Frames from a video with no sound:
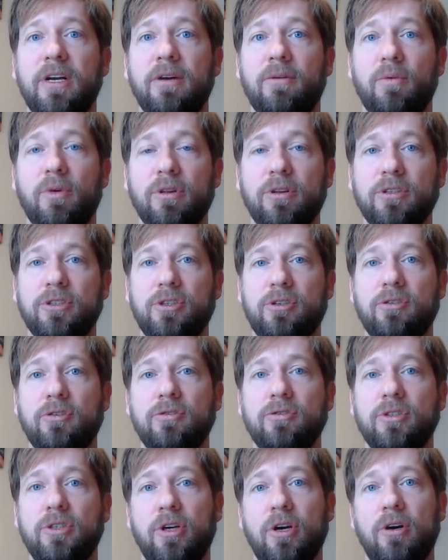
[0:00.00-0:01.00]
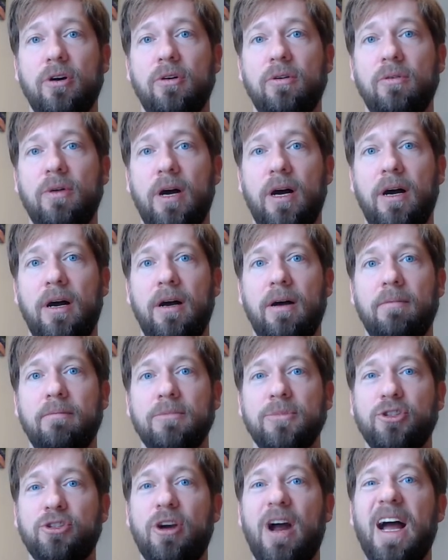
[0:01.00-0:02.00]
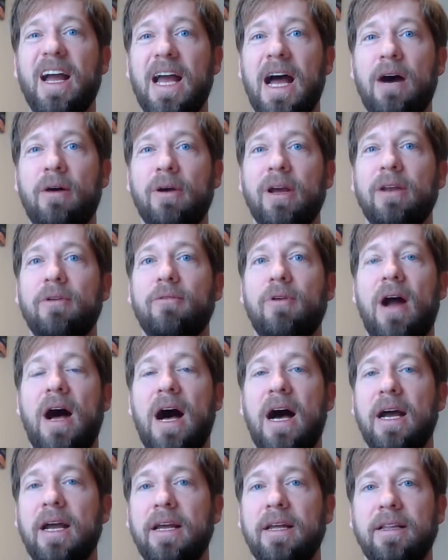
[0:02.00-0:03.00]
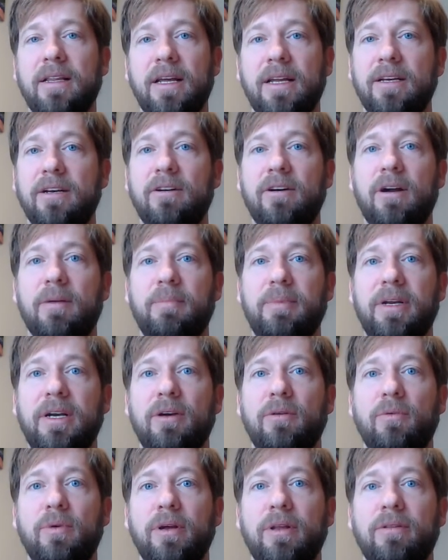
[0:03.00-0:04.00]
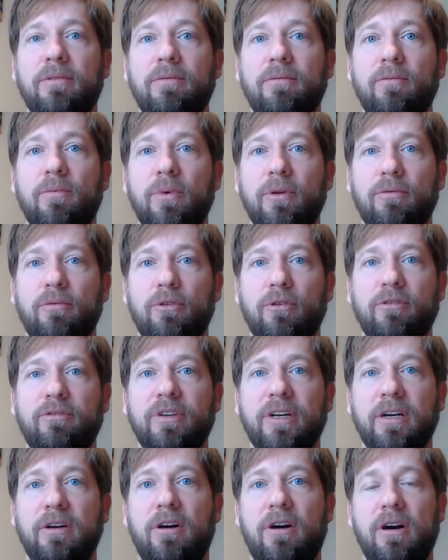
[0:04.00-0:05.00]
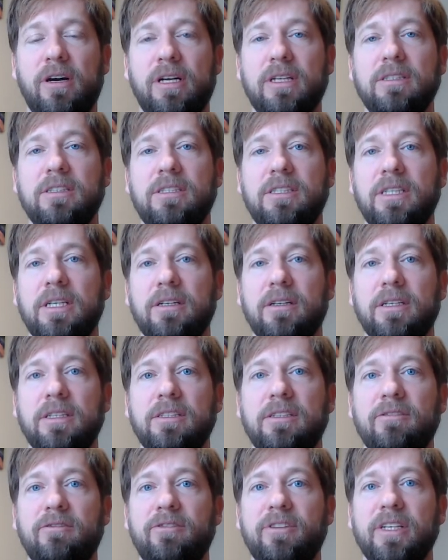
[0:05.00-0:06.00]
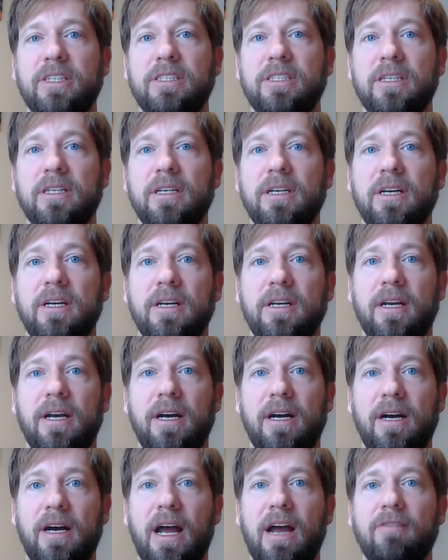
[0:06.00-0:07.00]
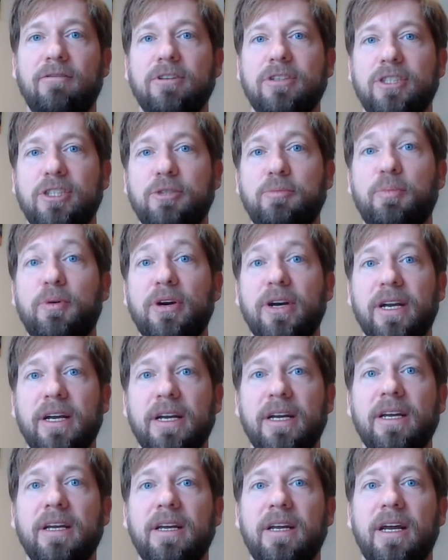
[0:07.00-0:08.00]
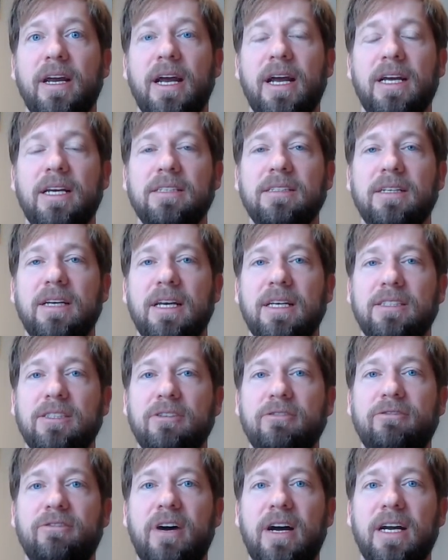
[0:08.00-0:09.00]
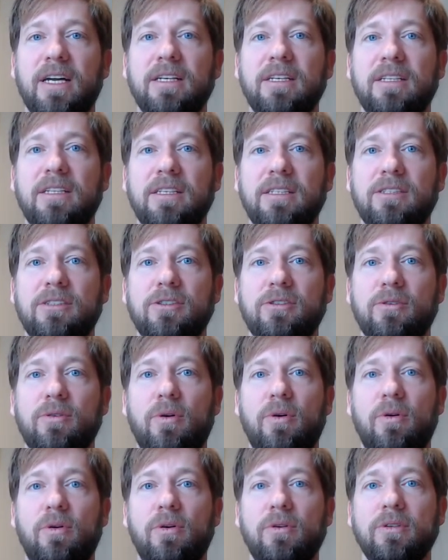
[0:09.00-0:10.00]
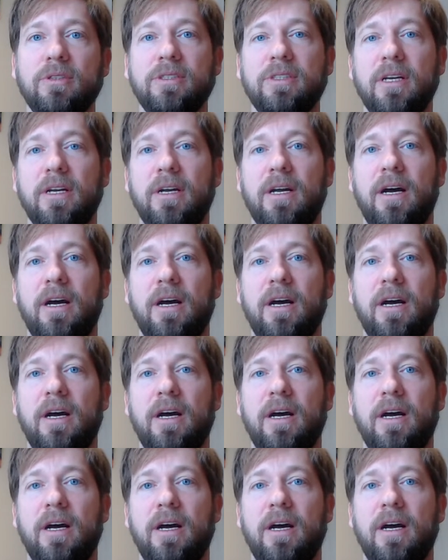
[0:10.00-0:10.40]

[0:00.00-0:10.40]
where the screws go dry out and rot, and then you're up there with roofing caulk and sealant to fix it every spring as you find these new holes.